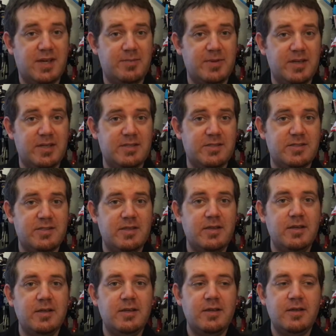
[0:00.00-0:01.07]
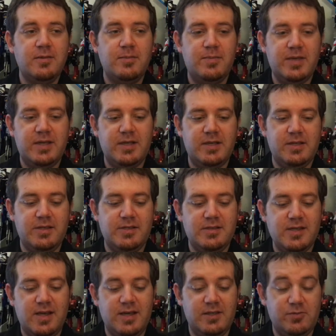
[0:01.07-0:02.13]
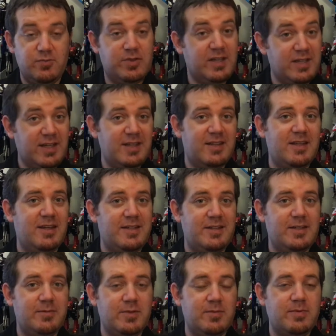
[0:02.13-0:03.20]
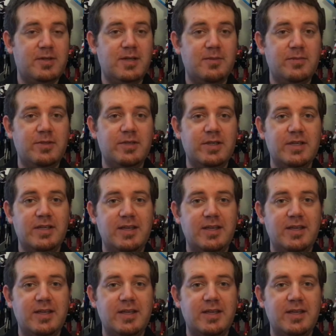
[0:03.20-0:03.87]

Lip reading: OpX, because I really like the IDW Prime look,